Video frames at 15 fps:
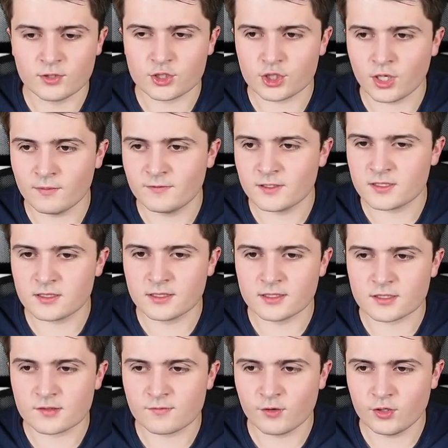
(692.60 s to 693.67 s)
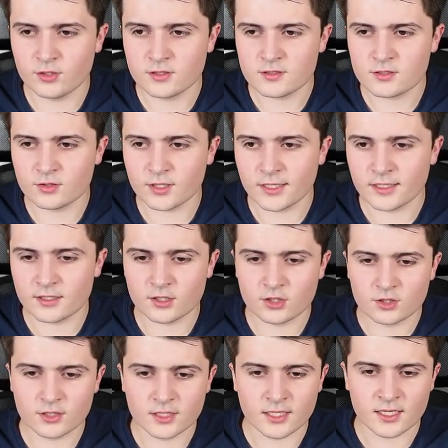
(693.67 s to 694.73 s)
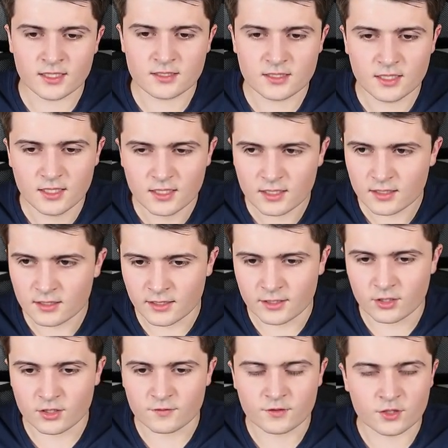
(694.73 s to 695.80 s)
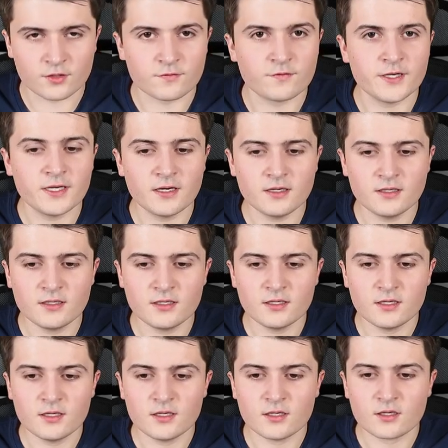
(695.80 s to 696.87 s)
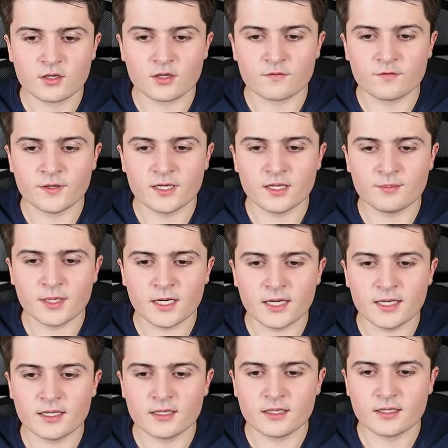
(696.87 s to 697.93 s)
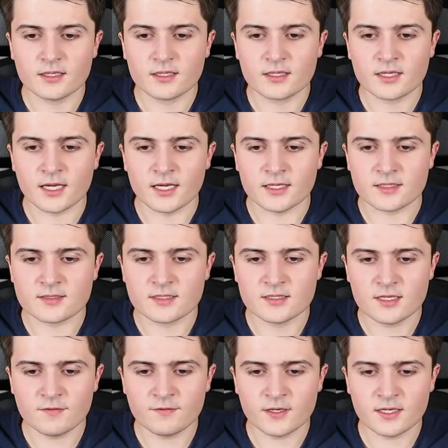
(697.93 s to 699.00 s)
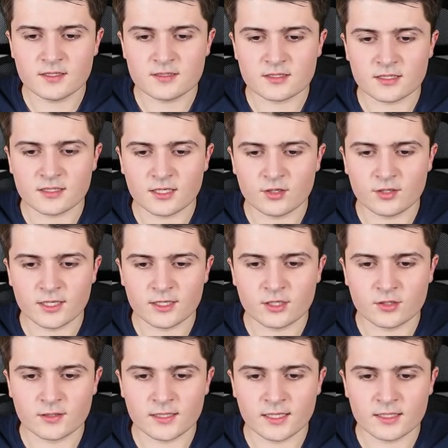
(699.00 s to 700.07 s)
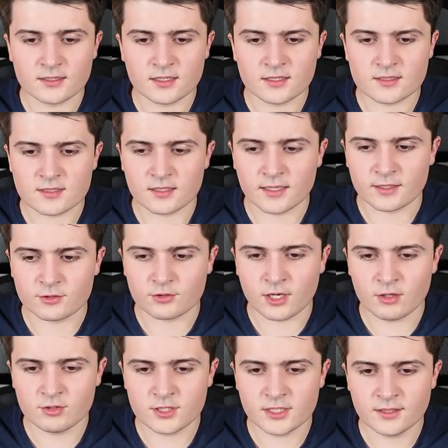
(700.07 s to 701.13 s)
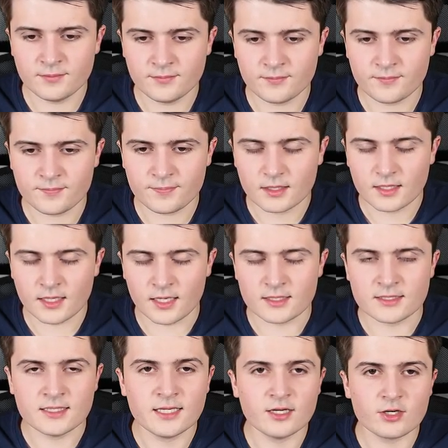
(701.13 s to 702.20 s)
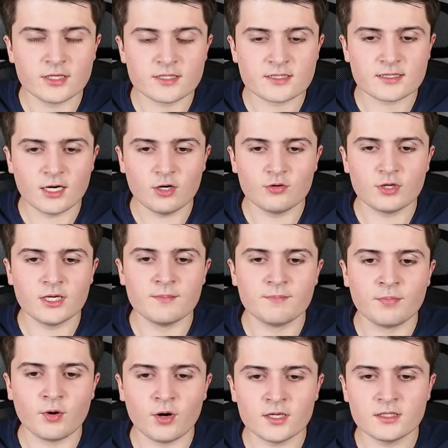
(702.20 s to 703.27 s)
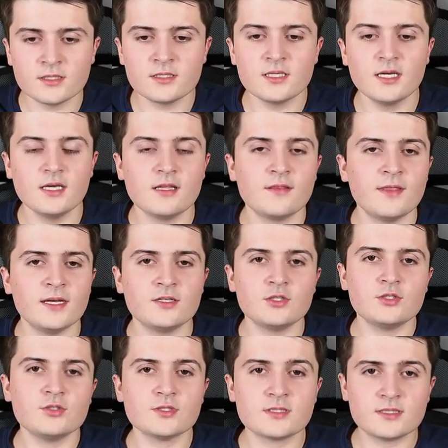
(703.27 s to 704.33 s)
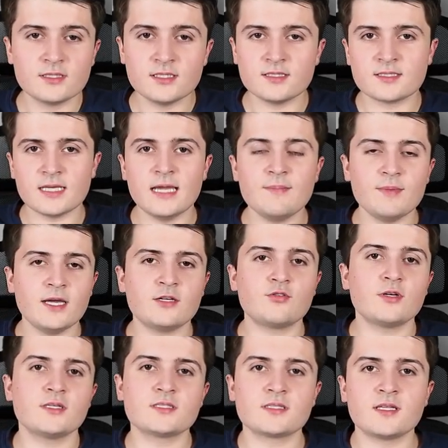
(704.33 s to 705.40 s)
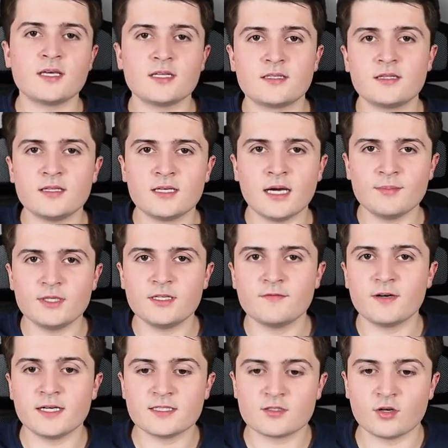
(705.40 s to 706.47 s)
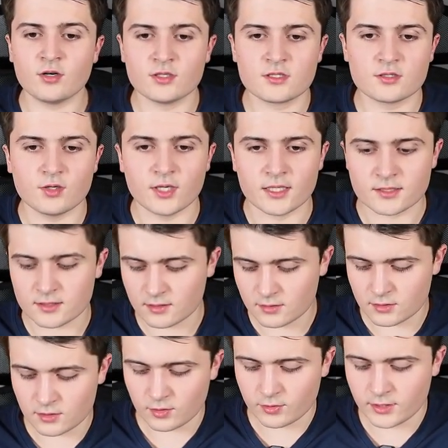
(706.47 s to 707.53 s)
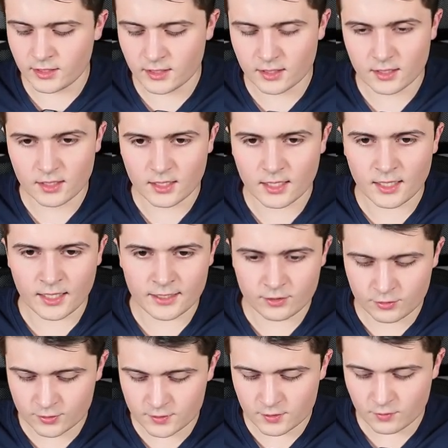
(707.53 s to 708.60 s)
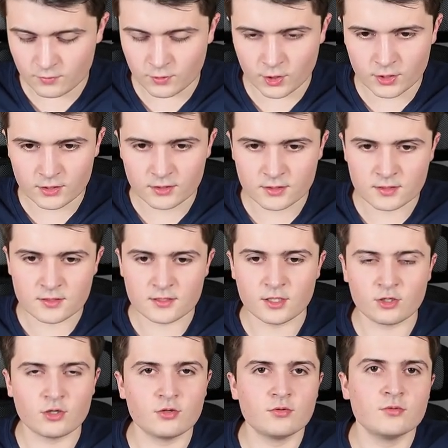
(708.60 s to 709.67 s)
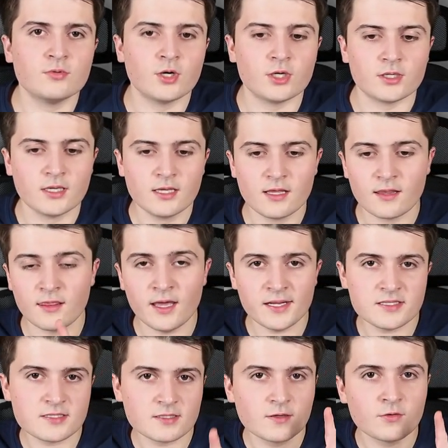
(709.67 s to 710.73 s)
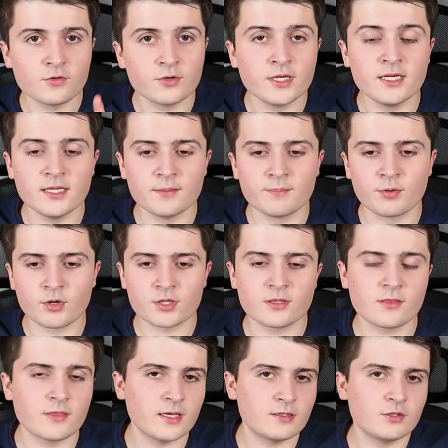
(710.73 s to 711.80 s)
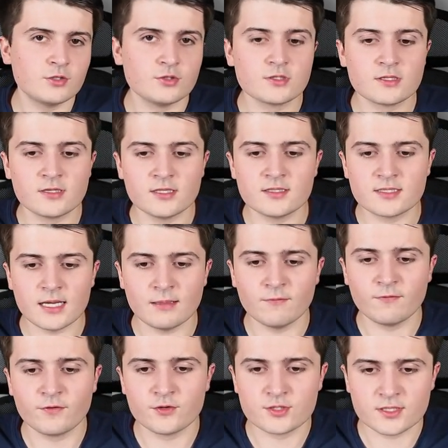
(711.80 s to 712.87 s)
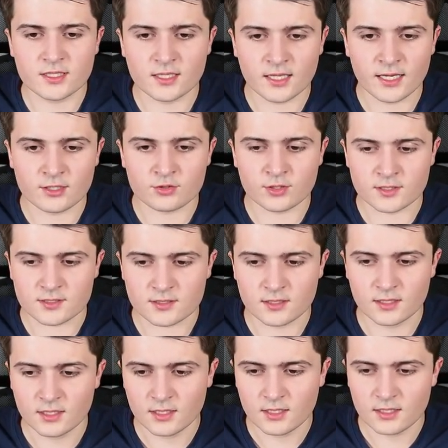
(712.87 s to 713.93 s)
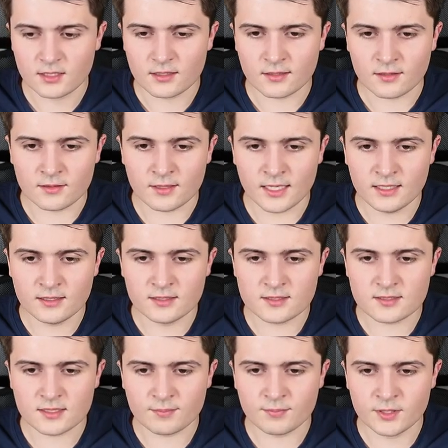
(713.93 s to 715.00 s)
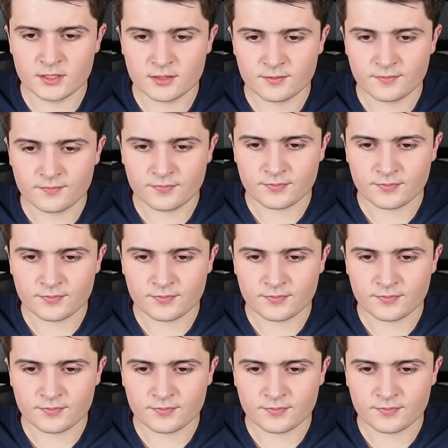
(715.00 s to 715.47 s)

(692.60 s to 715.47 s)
which obviously is false. So I go ahead, click on configure, configure my KNX interface, and now I go ahead and select routing. And here it's now important that you use the same address that the dummy device also has. So here I use 101. That's really important that you use the same physical address. Then hit submit.